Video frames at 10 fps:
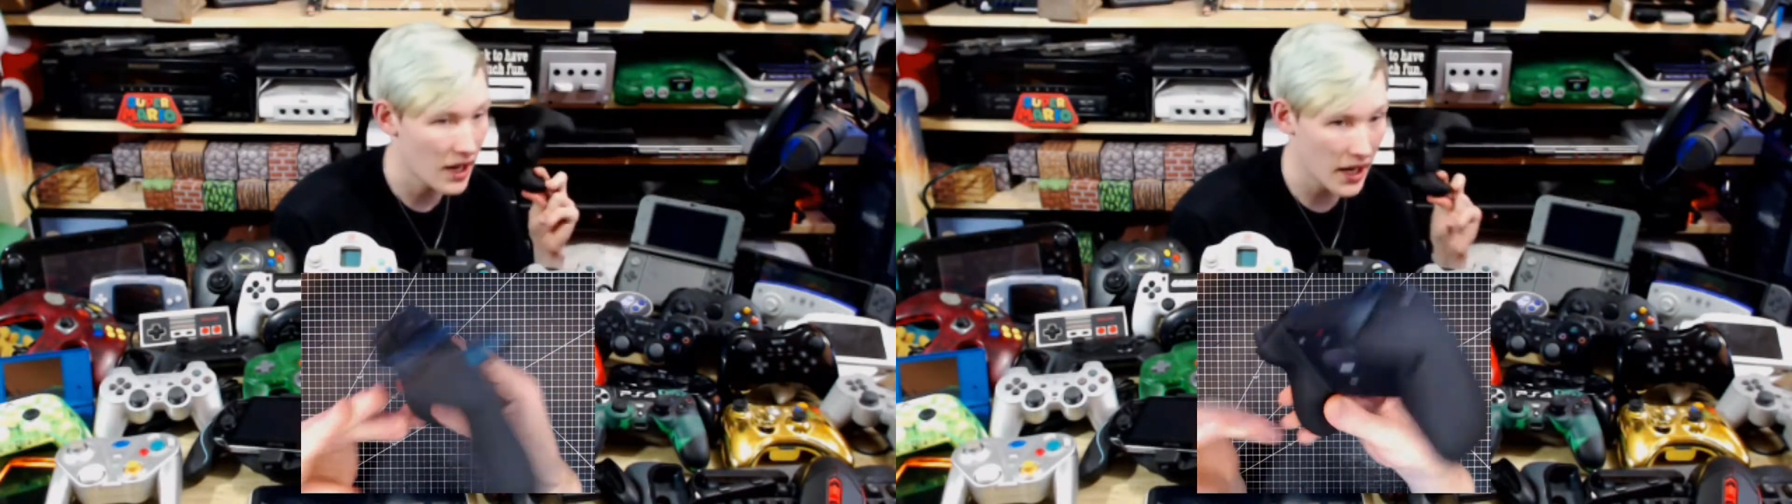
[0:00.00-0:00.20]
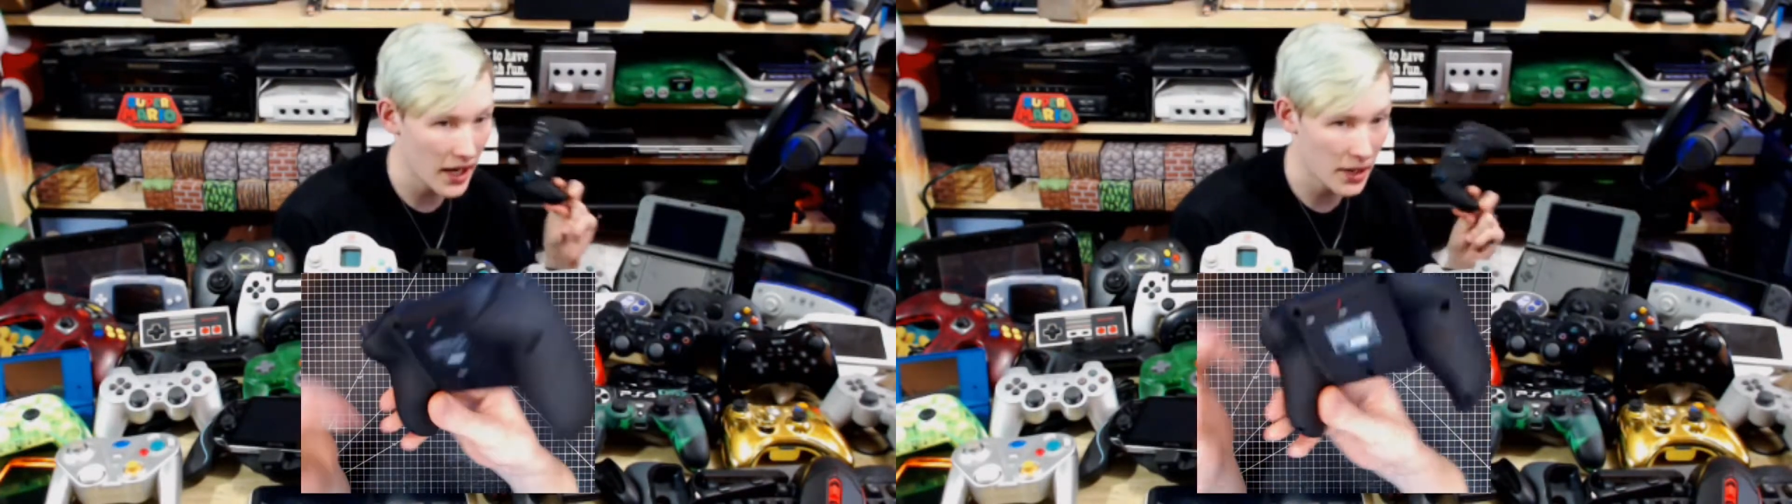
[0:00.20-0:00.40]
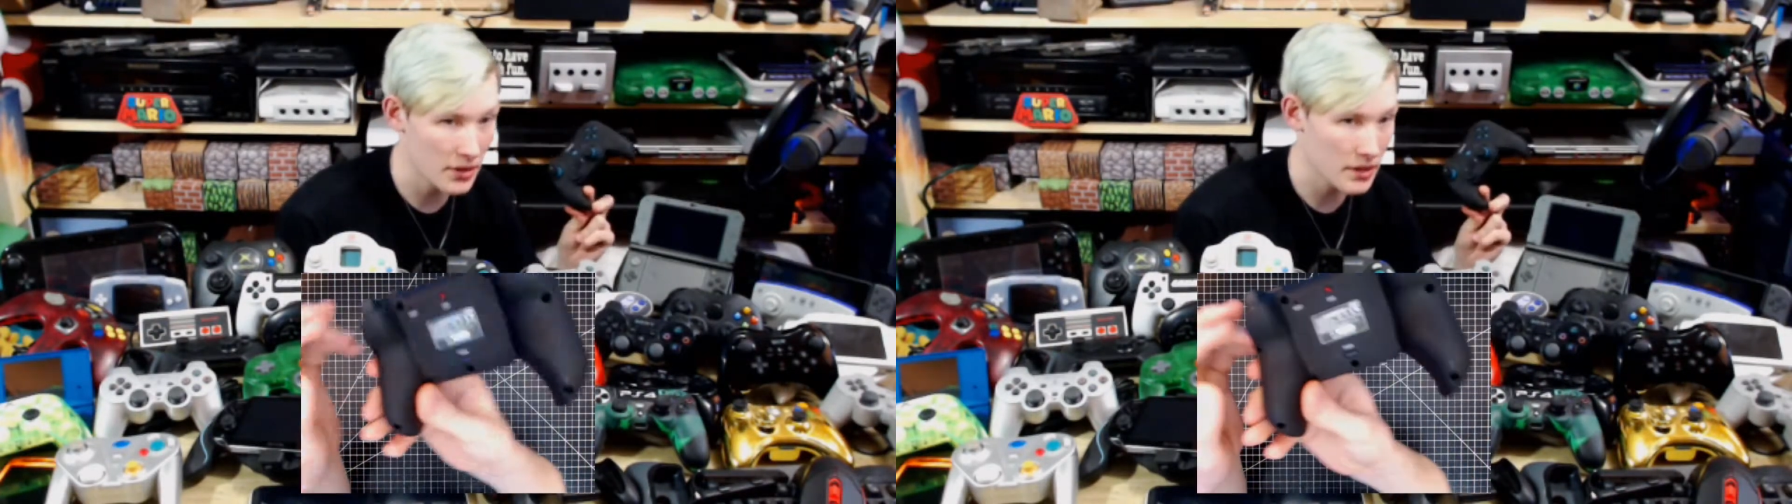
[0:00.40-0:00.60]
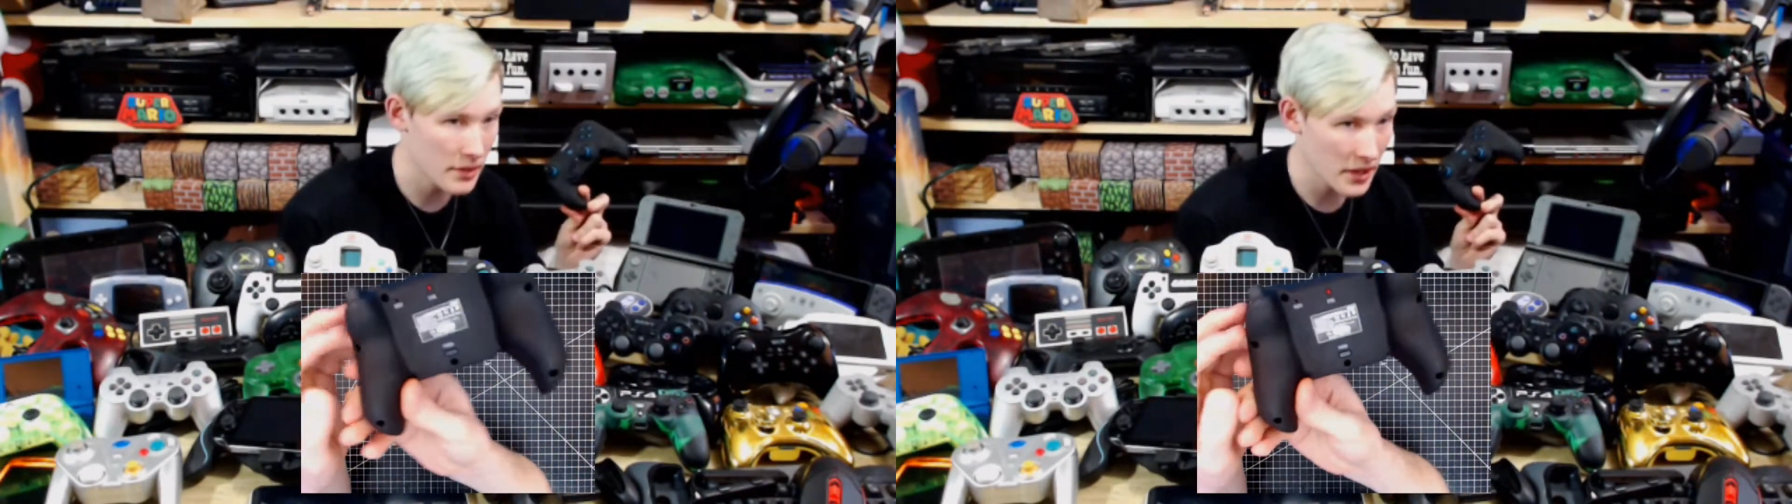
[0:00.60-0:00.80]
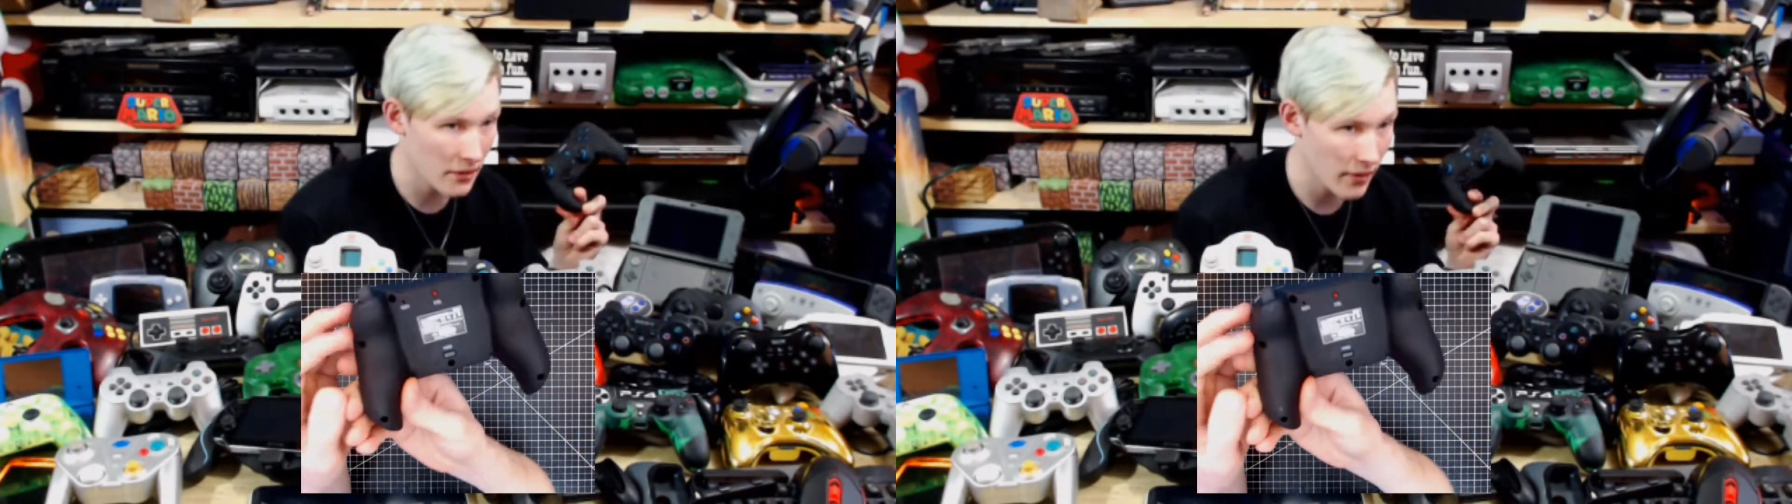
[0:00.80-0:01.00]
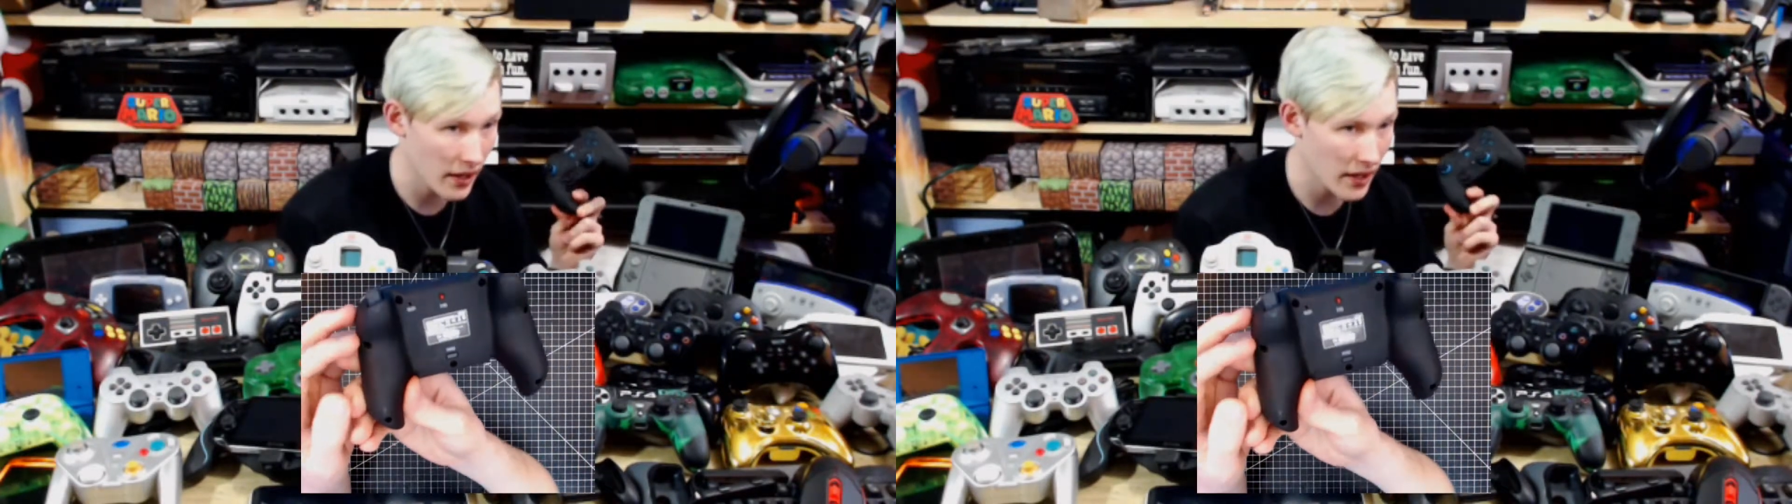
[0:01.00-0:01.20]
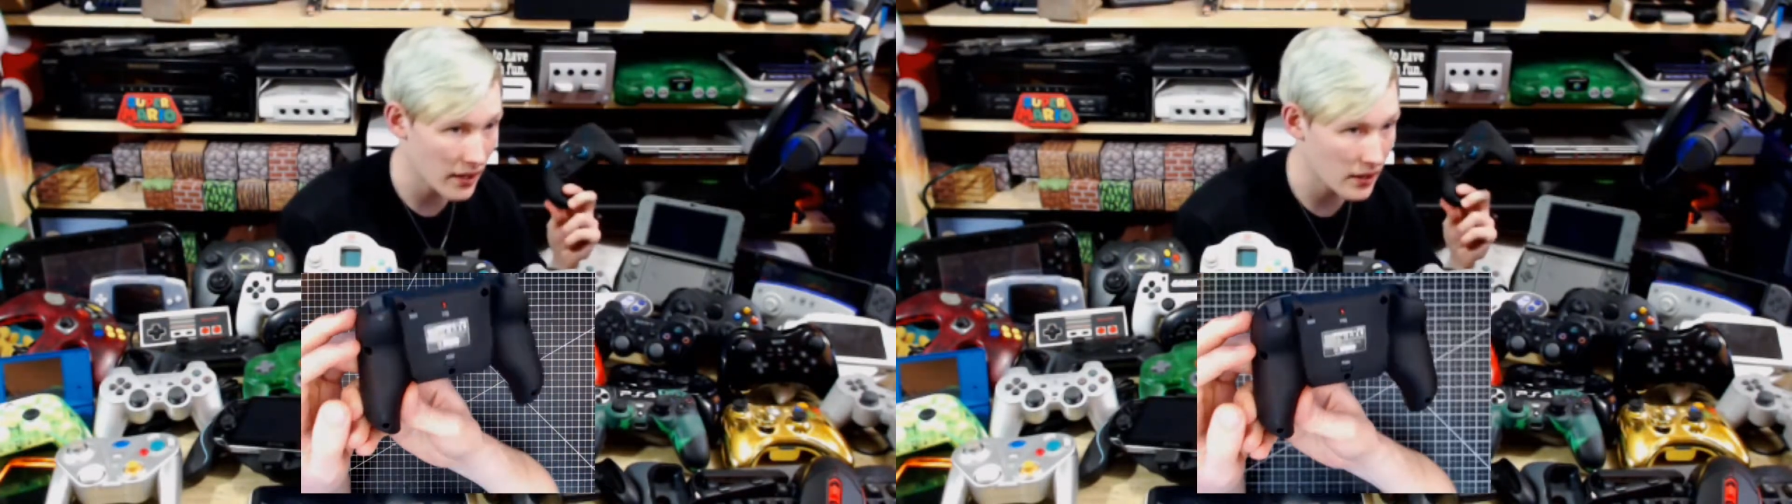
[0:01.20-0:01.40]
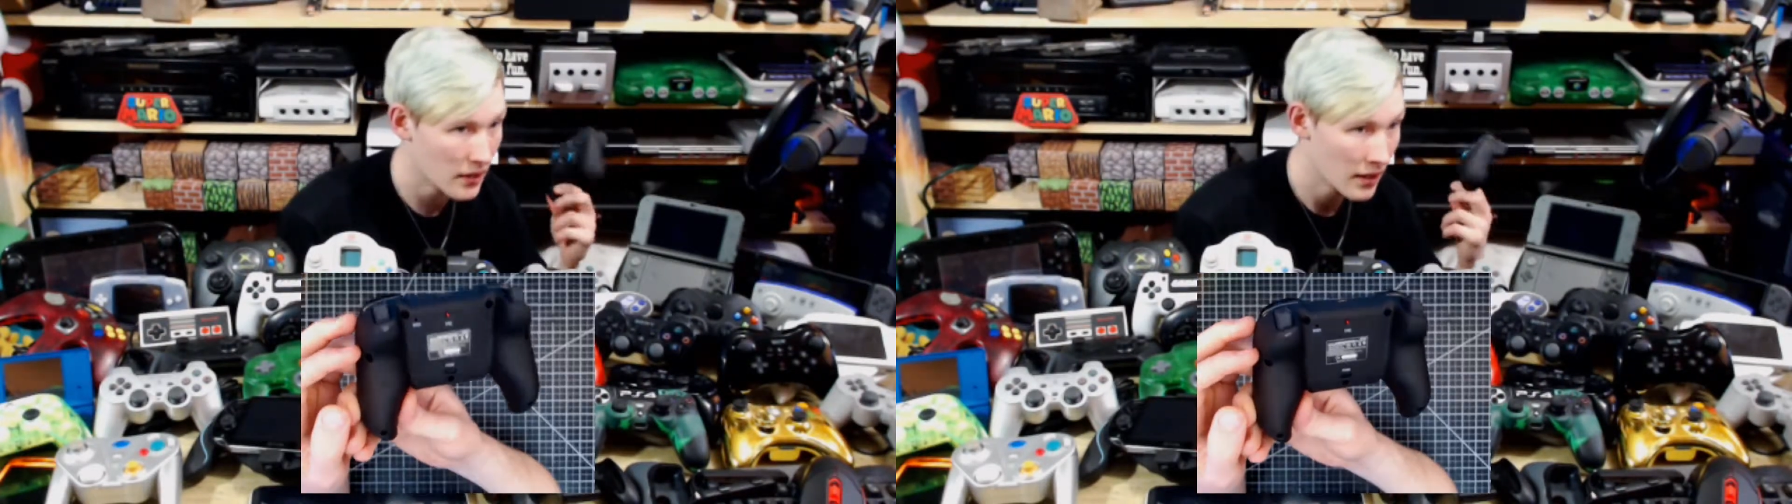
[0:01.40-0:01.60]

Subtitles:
I was a big fan.